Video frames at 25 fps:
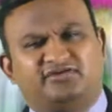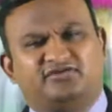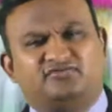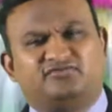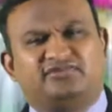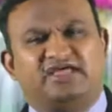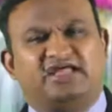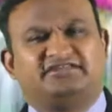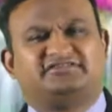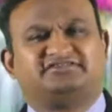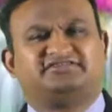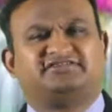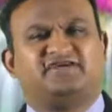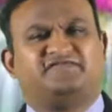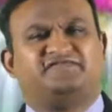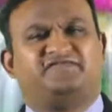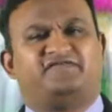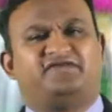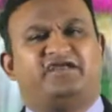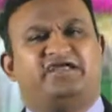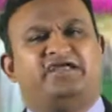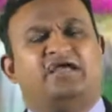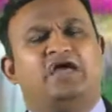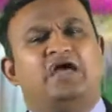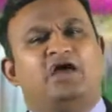through that
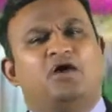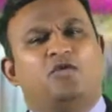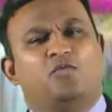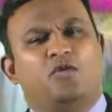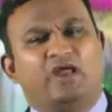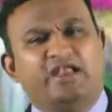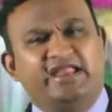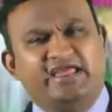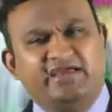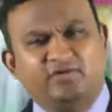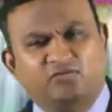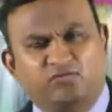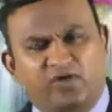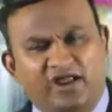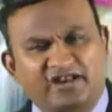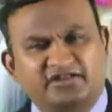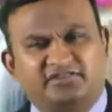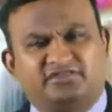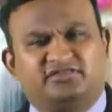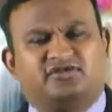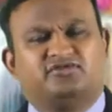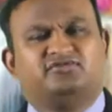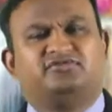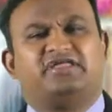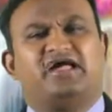suffering, when He
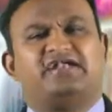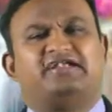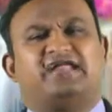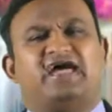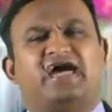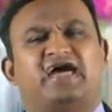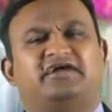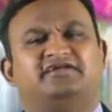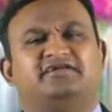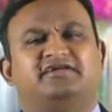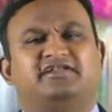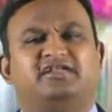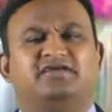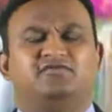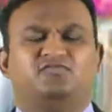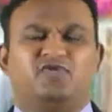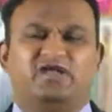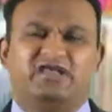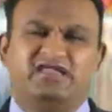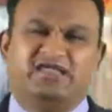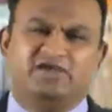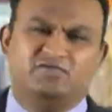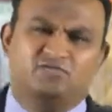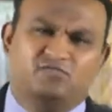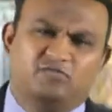went through that agony,
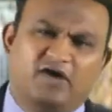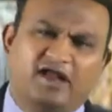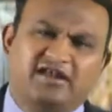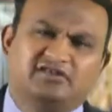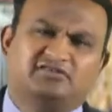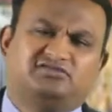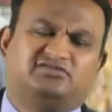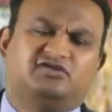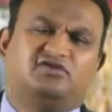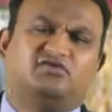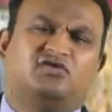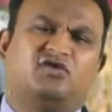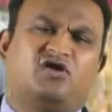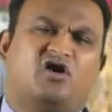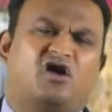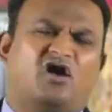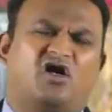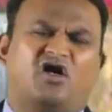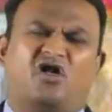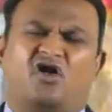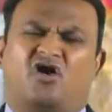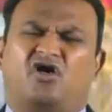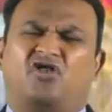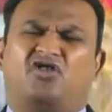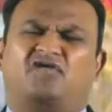when He went through
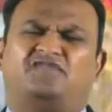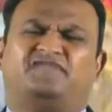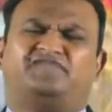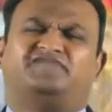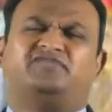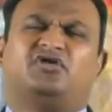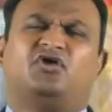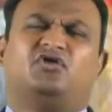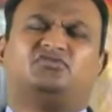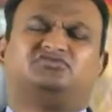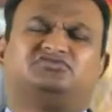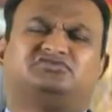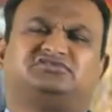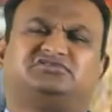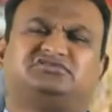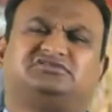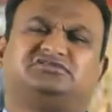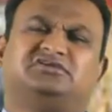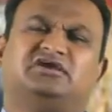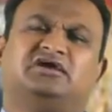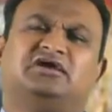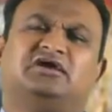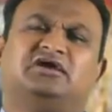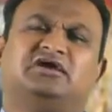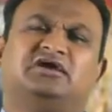all of those
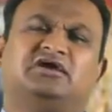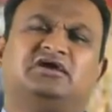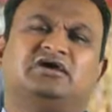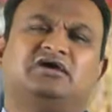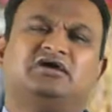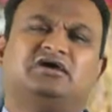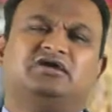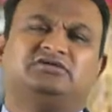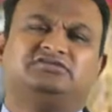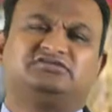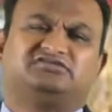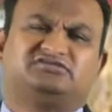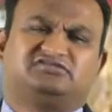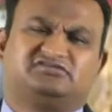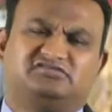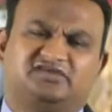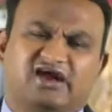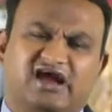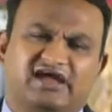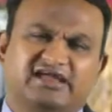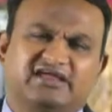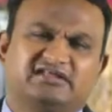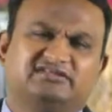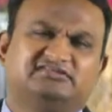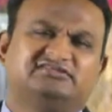
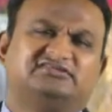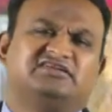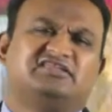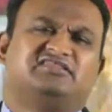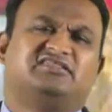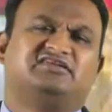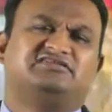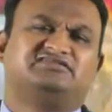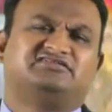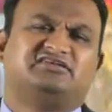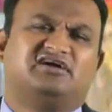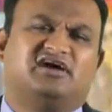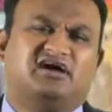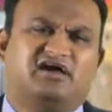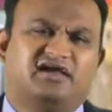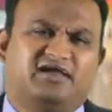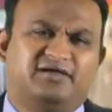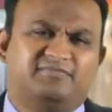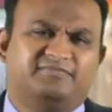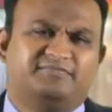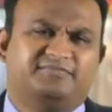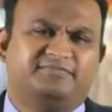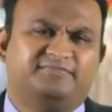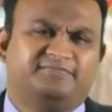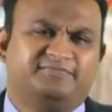trials at the
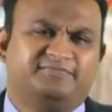time,